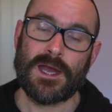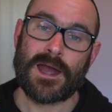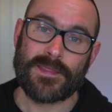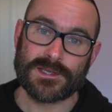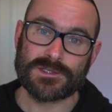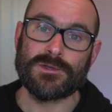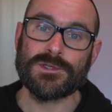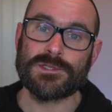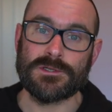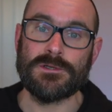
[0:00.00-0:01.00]
and that's
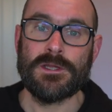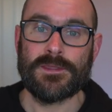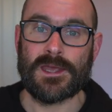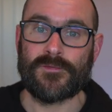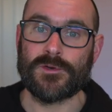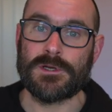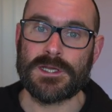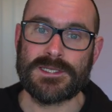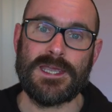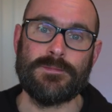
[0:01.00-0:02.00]
also therefore
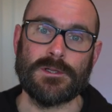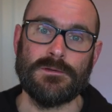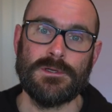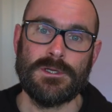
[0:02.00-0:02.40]
a table,